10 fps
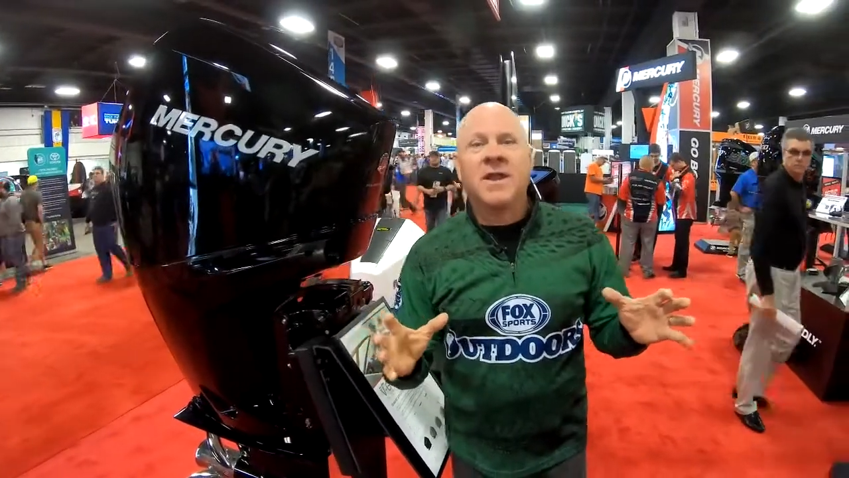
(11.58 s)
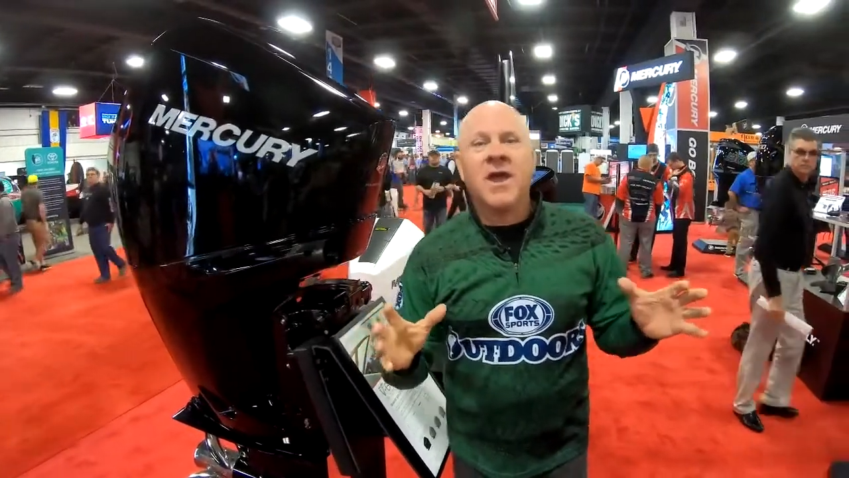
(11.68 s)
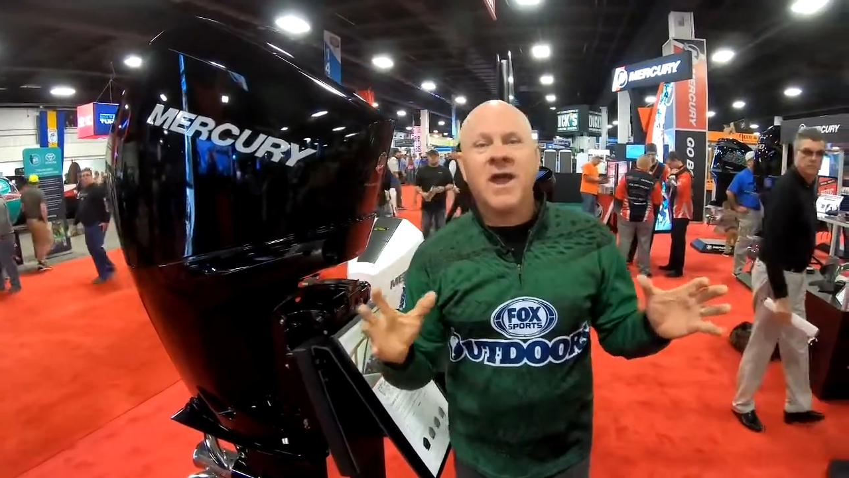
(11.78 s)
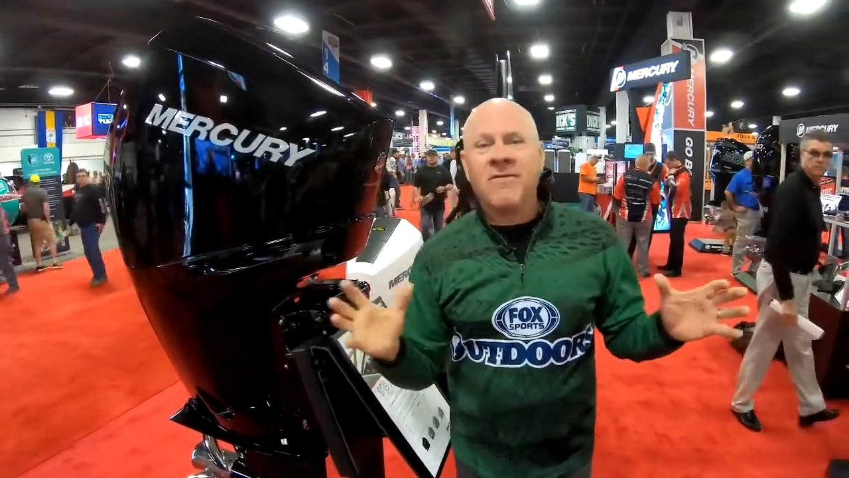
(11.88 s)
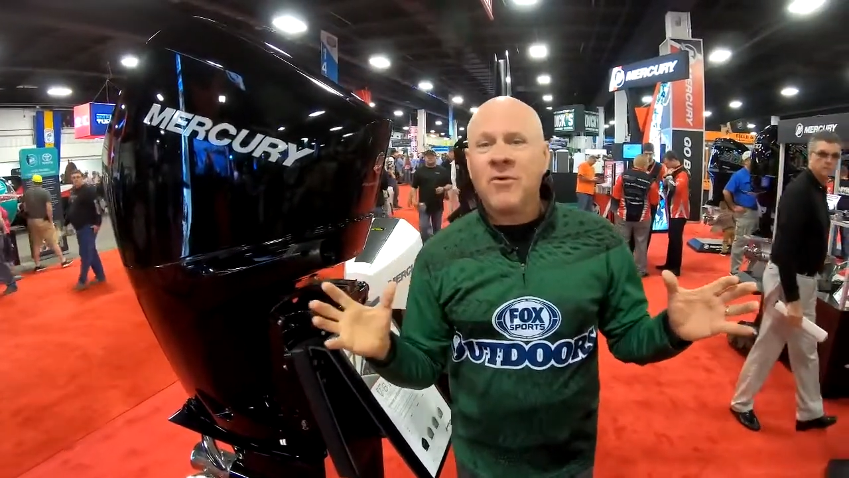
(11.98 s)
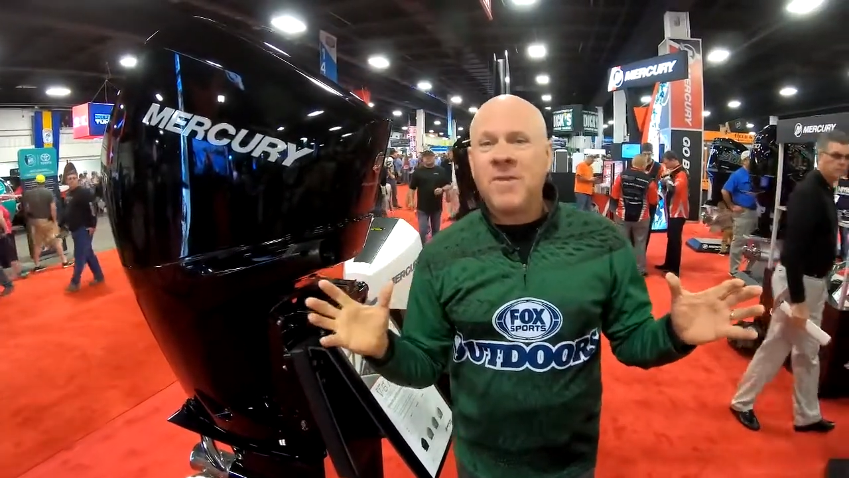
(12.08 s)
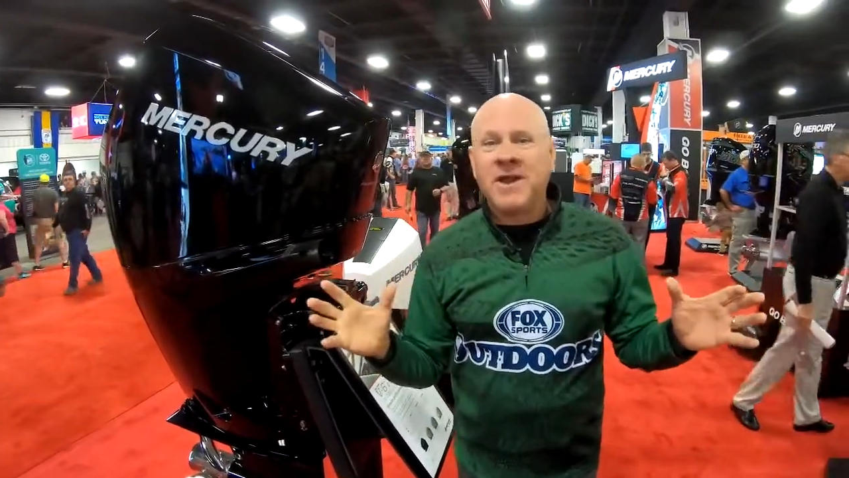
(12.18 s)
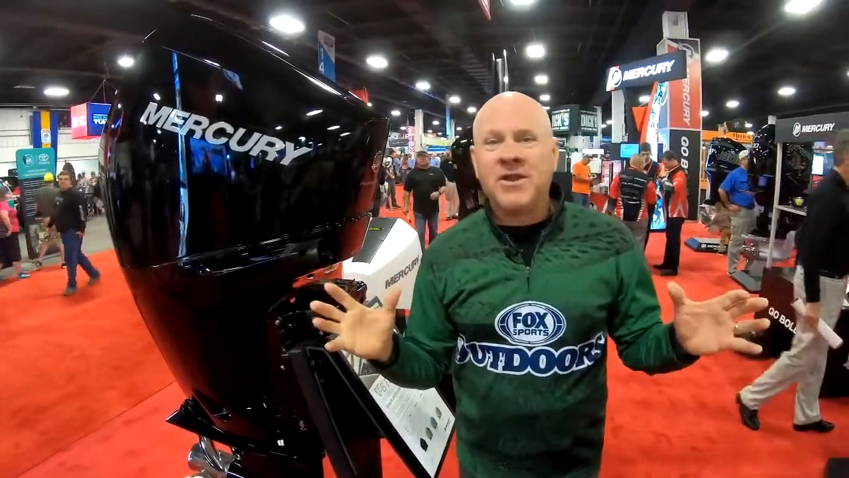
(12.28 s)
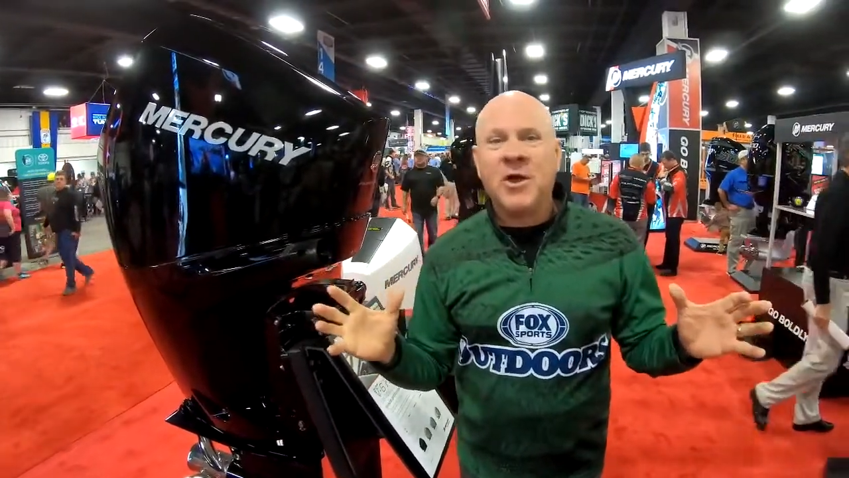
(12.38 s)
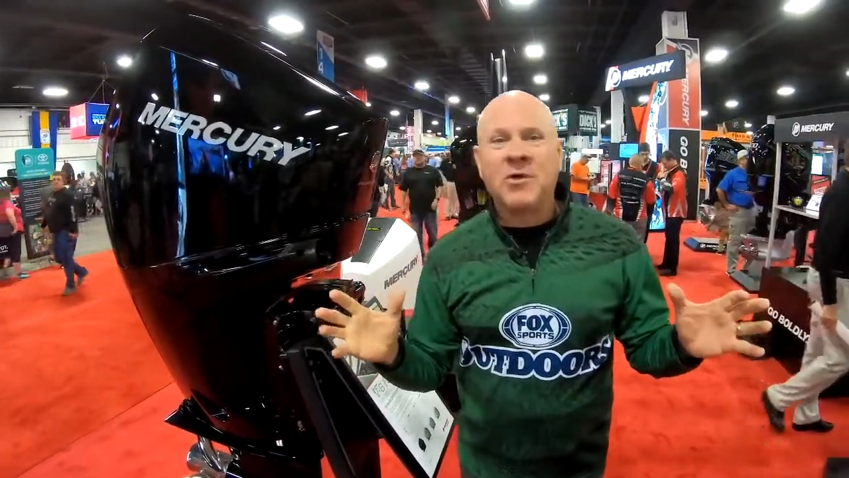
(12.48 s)
Now
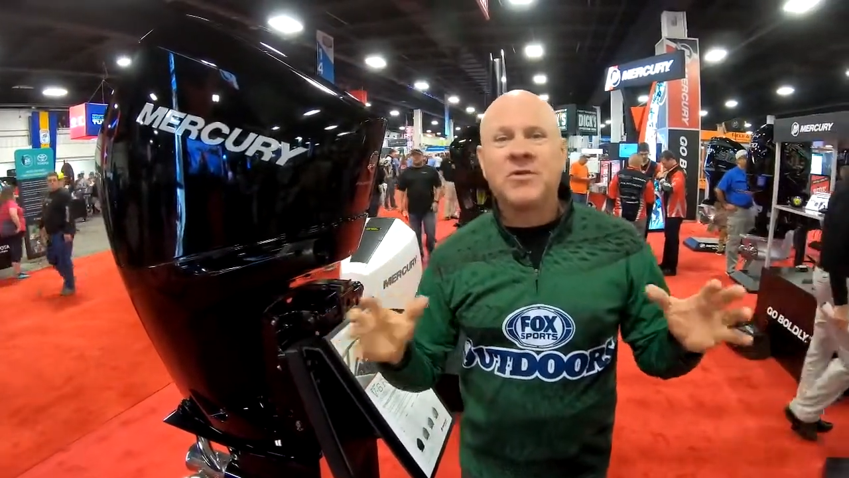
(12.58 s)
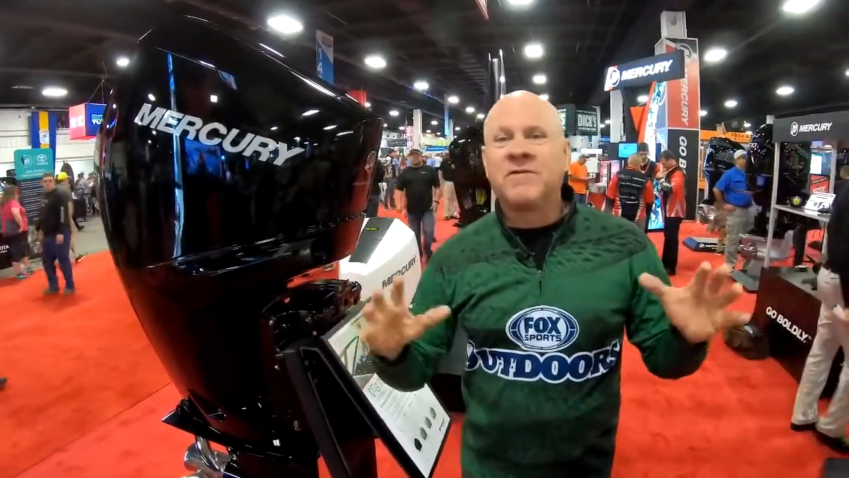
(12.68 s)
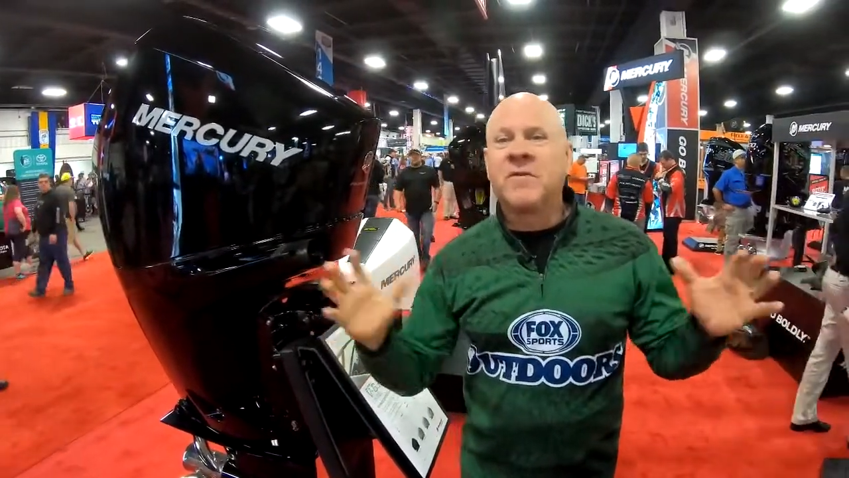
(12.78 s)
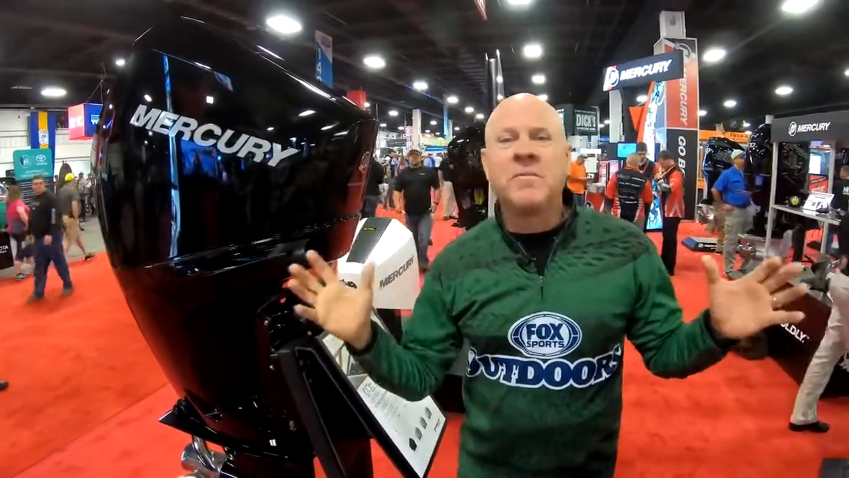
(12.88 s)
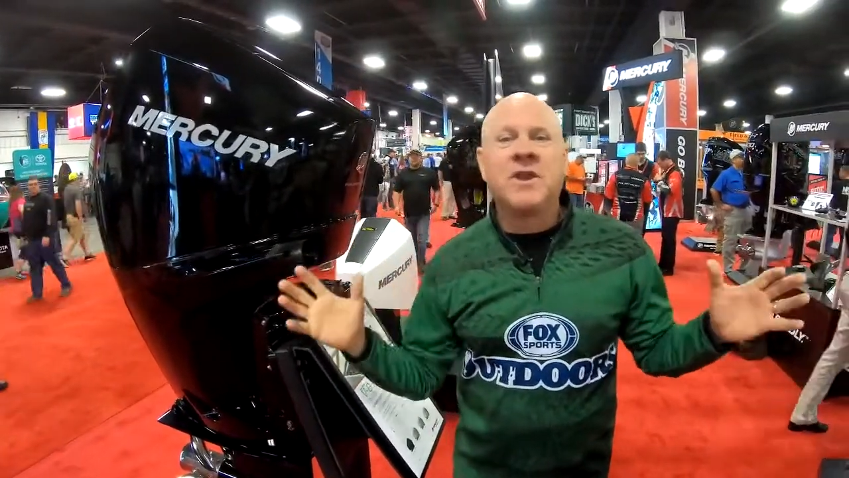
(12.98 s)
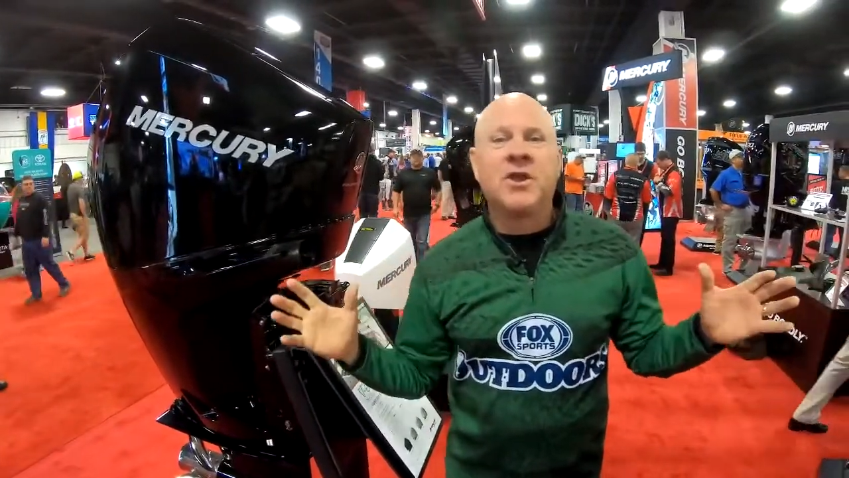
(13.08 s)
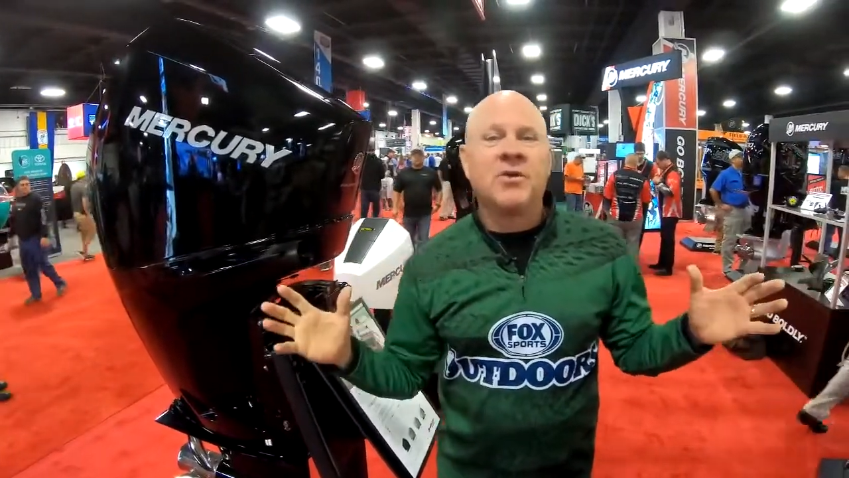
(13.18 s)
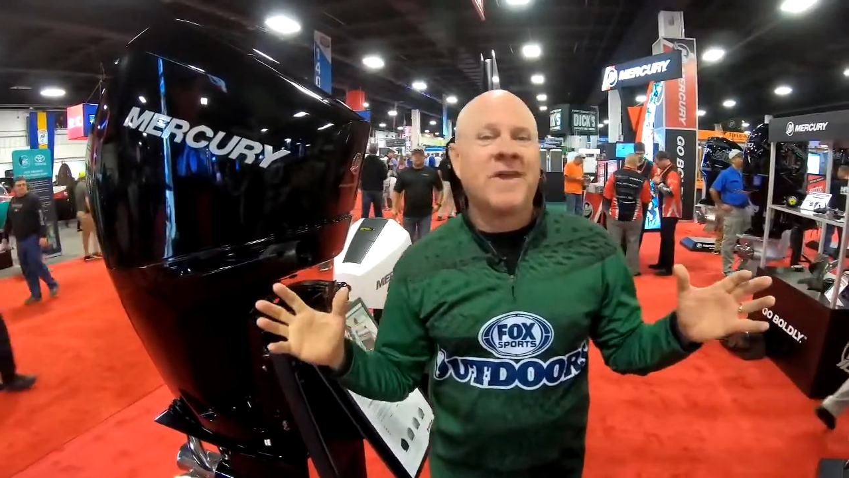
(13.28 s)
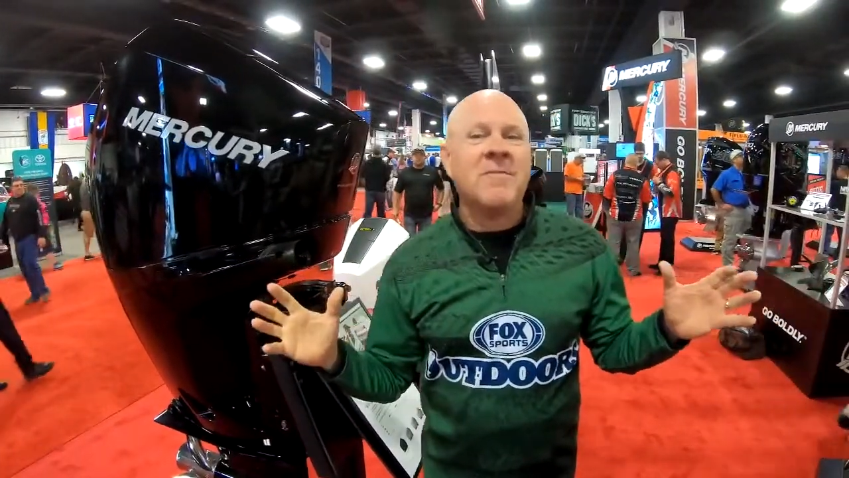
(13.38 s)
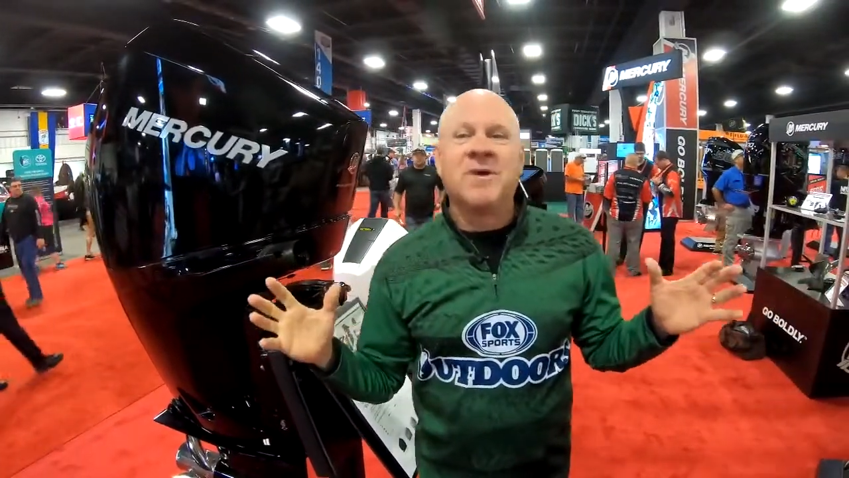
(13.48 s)
everybody knows that for many
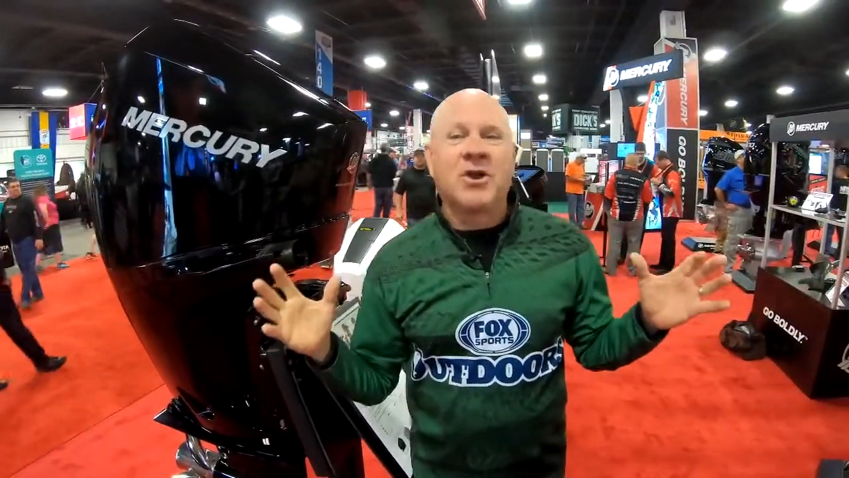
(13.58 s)
years I've been a